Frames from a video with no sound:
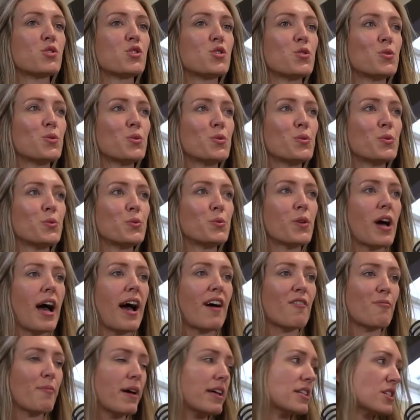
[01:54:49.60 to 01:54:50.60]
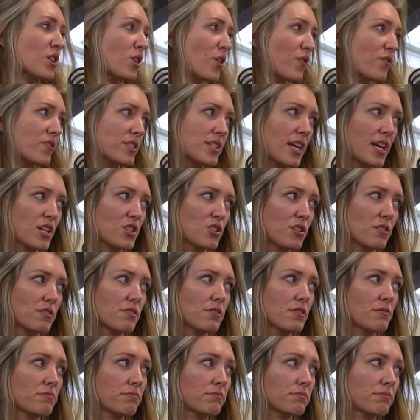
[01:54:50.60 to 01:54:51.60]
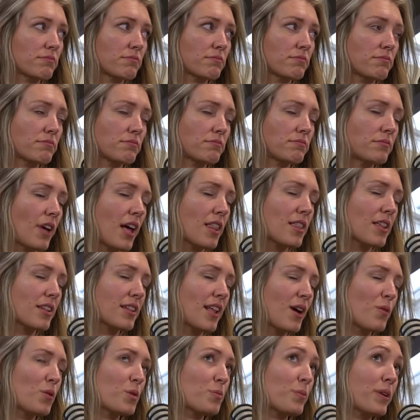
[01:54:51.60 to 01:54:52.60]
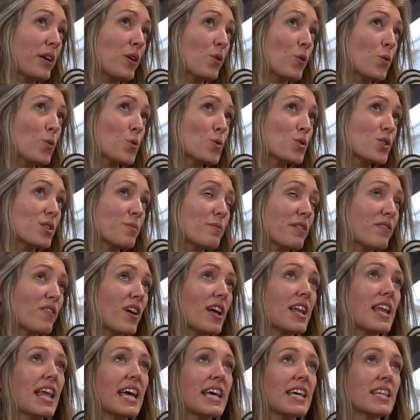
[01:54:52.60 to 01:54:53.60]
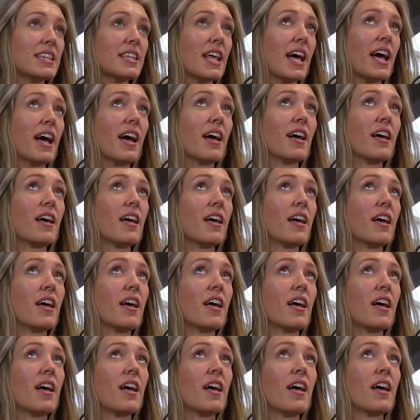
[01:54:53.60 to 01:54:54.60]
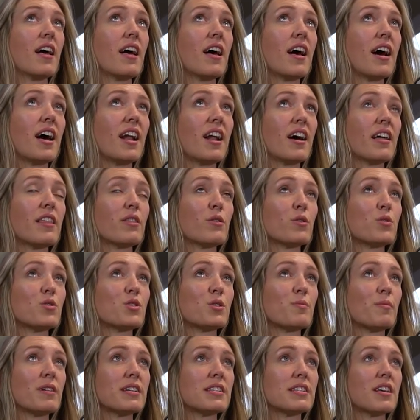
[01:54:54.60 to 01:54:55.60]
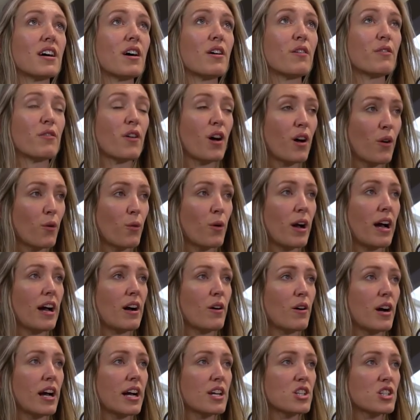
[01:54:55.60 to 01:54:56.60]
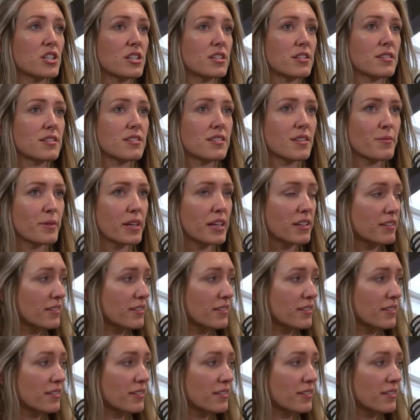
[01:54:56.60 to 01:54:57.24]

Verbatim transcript: to have better conversations think that would be awesome if I laid there. And I thought to myself, oh wow, I actually did something.